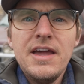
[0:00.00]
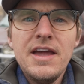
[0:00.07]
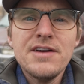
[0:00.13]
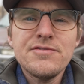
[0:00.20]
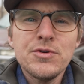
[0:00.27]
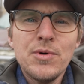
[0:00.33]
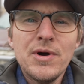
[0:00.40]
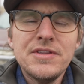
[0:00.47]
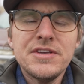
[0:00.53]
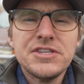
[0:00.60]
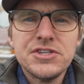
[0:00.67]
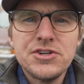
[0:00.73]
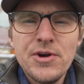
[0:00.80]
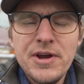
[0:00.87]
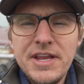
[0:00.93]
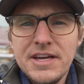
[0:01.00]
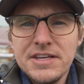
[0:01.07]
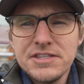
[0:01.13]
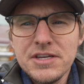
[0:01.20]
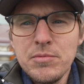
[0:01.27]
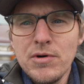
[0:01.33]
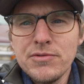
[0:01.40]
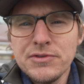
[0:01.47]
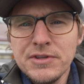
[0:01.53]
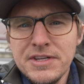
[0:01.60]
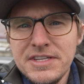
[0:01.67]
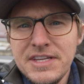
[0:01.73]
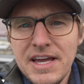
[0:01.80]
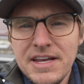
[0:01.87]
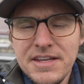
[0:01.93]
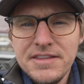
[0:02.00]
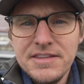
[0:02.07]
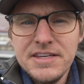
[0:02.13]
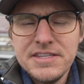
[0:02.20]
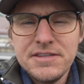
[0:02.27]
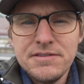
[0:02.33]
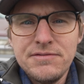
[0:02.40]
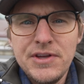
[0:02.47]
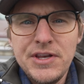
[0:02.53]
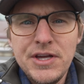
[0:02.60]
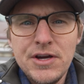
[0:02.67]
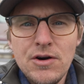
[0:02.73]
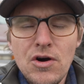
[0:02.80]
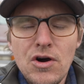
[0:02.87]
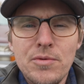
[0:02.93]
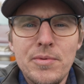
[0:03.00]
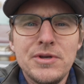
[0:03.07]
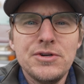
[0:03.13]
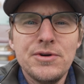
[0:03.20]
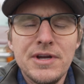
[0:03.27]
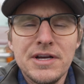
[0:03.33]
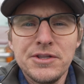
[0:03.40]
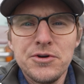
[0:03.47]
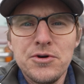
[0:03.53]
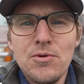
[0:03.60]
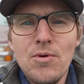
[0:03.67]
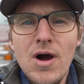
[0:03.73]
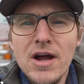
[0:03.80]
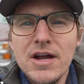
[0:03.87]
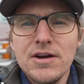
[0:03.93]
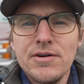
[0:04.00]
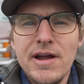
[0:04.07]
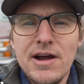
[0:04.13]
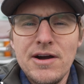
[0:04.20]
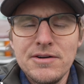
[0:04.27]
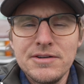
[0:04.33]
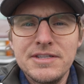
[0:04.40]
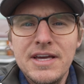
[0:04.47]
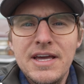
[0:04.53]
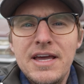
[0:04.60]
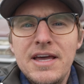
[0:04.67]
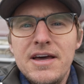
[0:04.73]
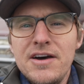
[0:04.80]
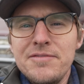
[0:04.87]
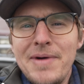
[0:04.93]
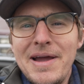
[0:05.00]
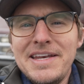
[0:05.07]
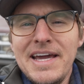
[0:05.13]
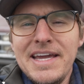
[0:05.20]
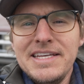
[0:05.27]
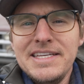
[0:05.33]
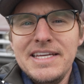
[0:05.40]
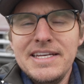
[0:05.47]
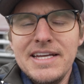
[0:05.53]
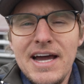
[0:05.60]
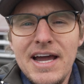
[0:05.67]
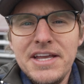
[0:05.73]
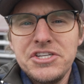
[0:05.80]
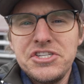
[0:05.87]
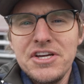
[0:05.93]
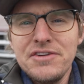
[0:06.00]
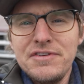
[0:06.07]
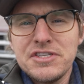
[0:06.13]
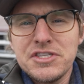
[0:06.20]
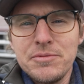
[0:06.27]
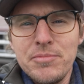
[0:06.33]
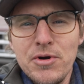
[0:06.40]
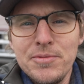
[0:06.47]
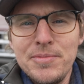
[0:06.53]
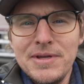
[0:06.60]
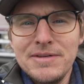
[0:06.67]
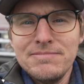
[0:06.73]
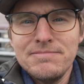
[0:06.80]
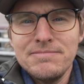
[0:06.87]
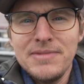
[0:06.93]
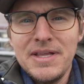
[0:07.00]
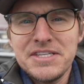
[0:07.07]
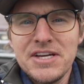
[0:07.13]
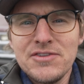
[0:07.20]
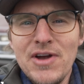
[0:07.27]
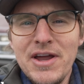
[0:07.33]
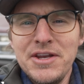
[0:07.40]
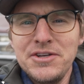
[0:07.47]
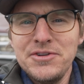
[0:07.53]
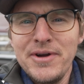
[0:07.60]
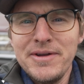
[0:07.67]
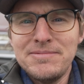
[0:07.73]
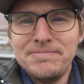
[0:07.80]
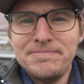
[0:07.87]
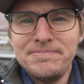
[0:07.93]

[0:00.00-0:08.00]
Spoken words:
Hey everyone, this is Grady at SUBOVERLAND, and in this video I'll be doing a little walk around of my '99 Chevy Suburban. Let's get right into it.